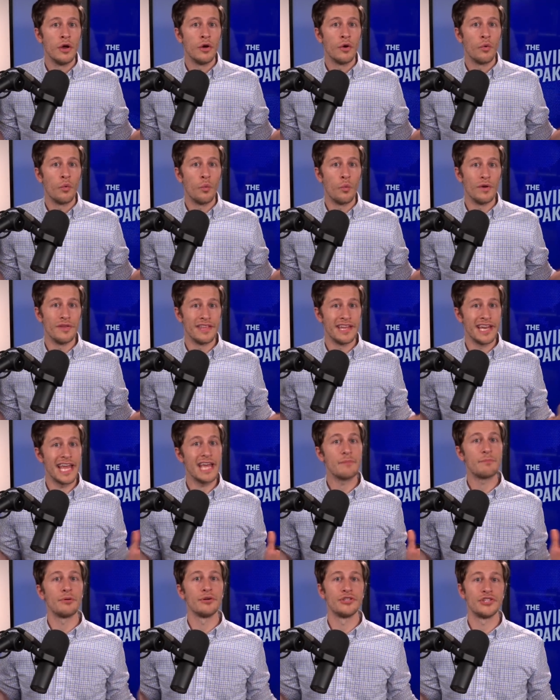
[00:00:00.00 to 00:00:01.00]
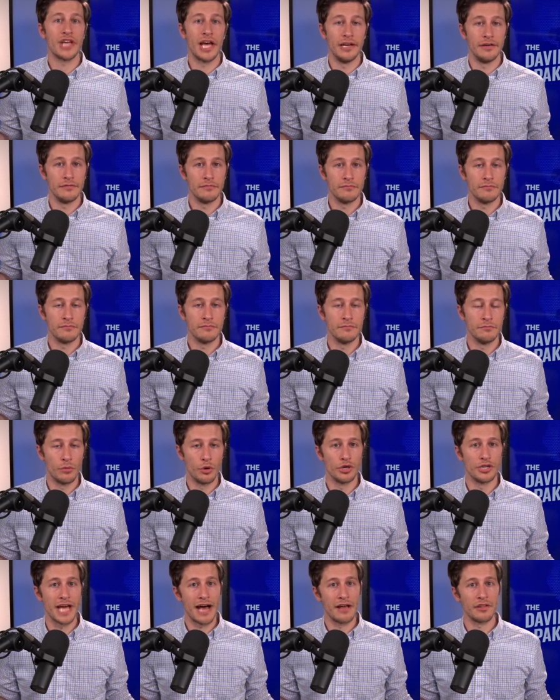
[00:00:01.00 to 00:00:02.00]
with an 8%
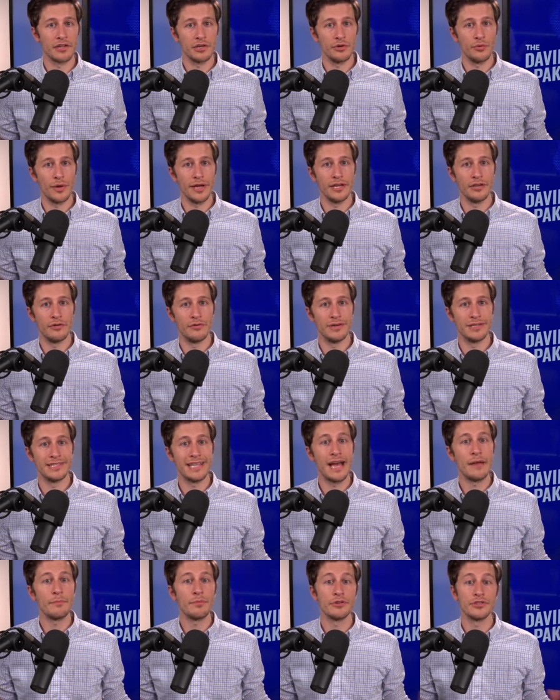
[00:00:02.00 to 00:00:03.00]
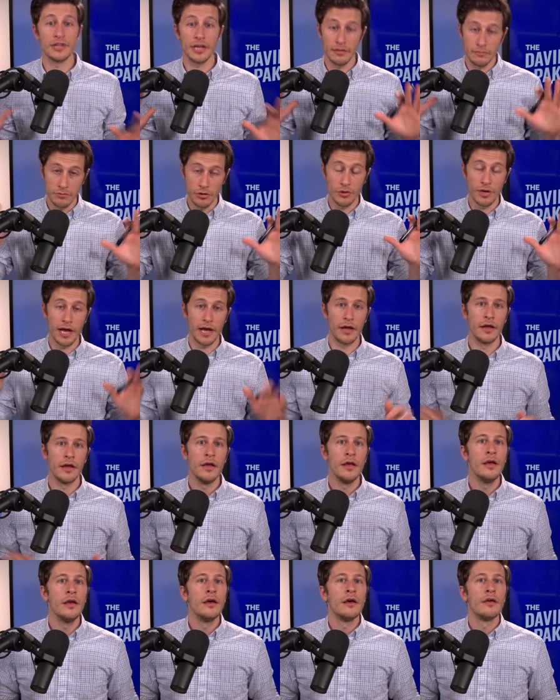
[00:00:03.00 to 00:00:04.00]
mortality rate or a 10%. Okay.
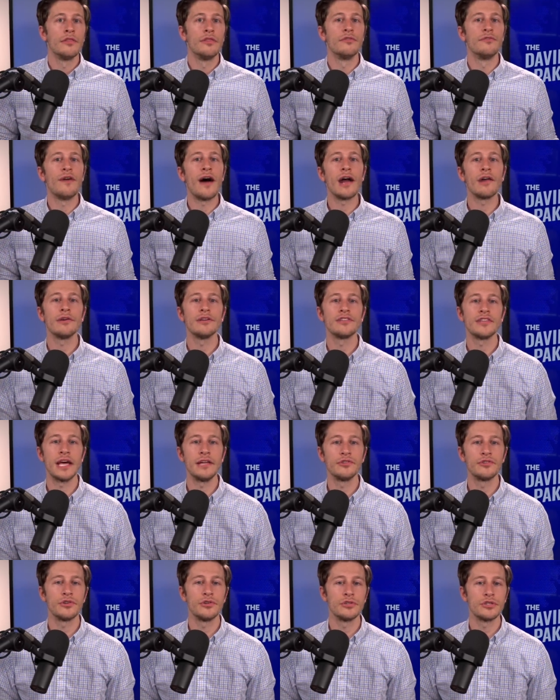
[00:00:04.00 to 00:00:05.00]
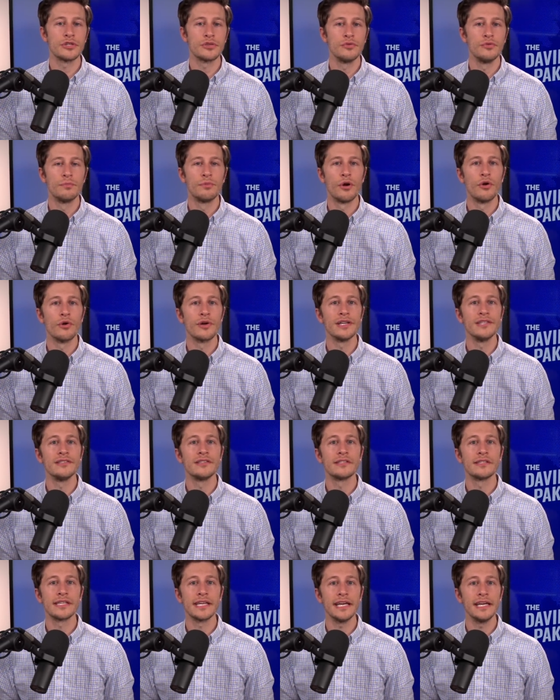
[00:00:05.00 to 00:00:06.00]
The virus enters through broken
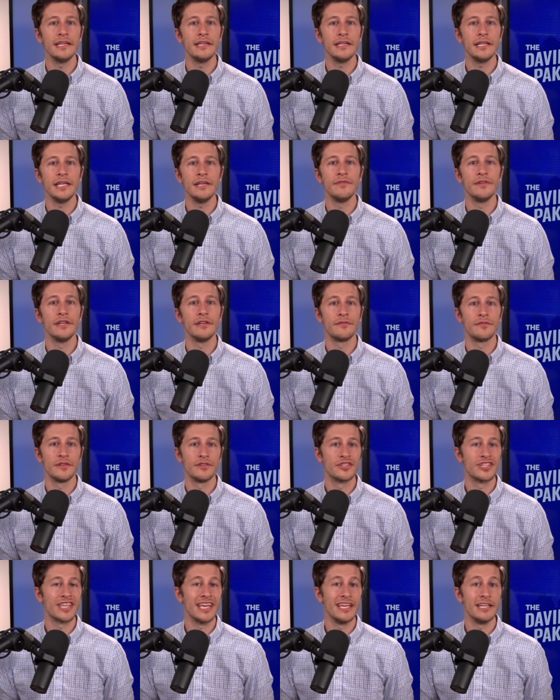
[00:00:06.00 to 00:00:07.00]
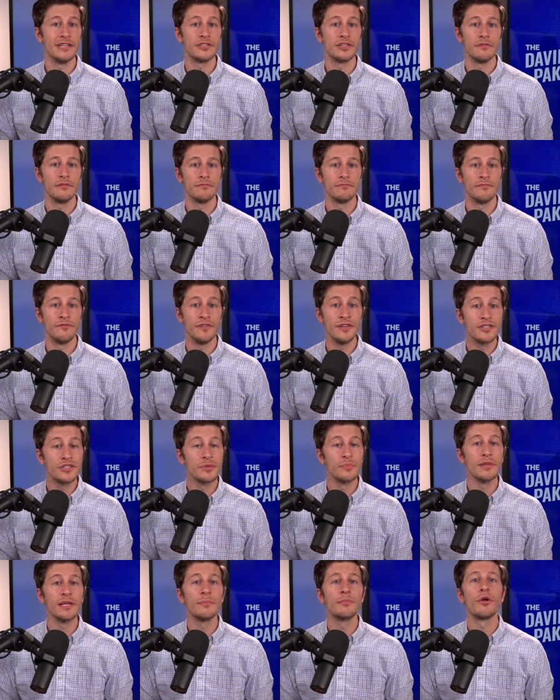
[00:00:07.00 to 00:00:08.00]
skin, even if the skin isn't
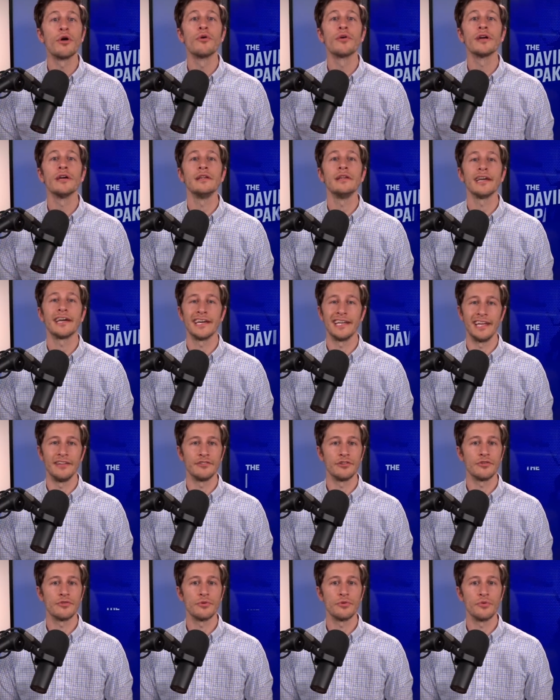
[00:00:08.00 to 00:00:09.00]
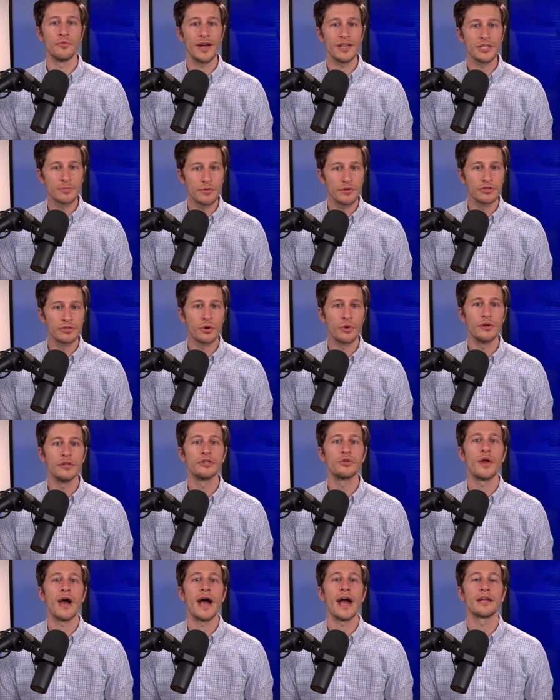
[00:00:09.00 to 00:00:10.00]
visibly broken. It can enter through the respiratory
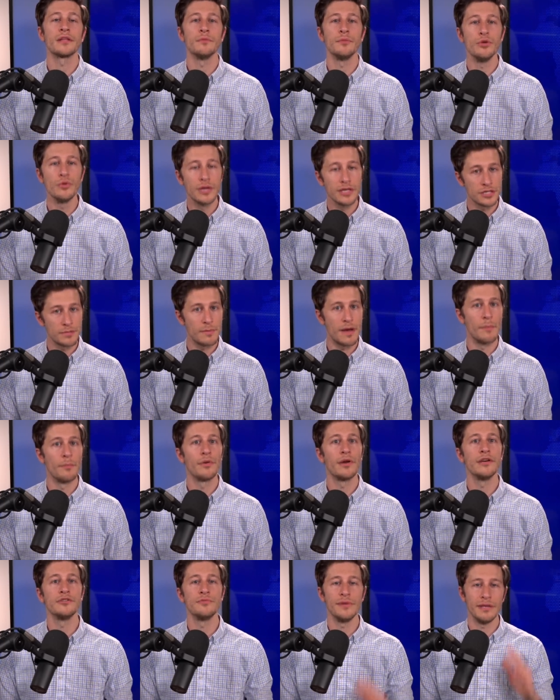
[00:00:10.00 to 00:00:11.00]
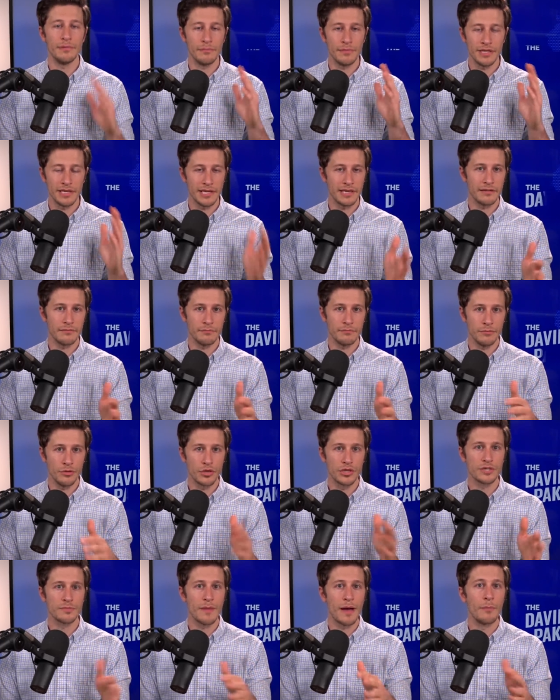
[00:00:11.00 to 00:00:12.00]
tract, mucous membranes, meaning
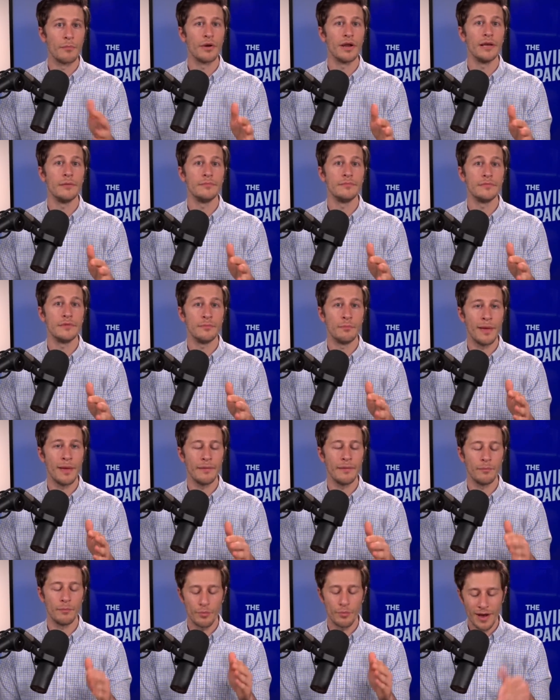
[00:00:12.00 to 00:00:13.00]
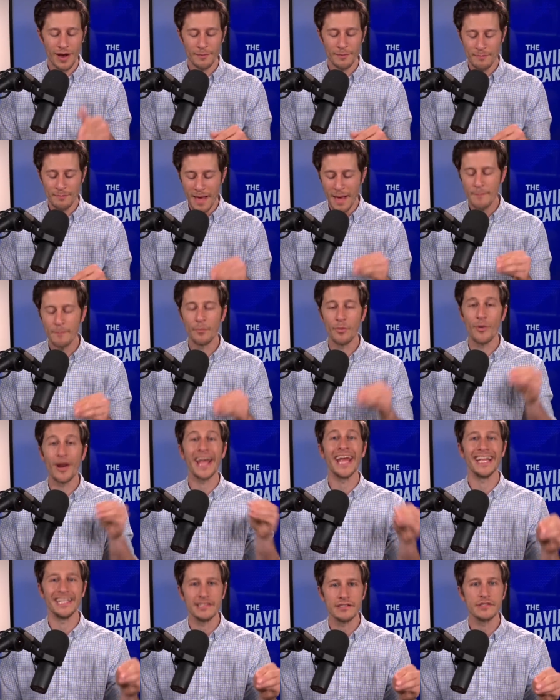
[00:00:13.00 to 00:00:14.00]
mucous membrane
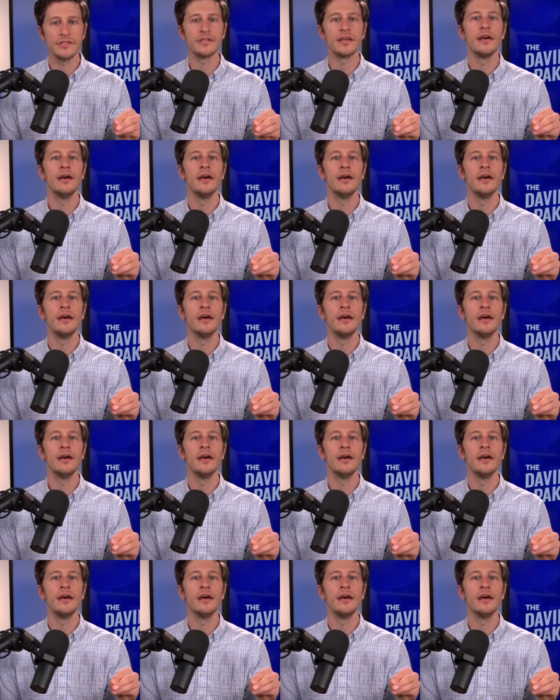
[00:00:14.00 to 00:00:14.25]
membranes,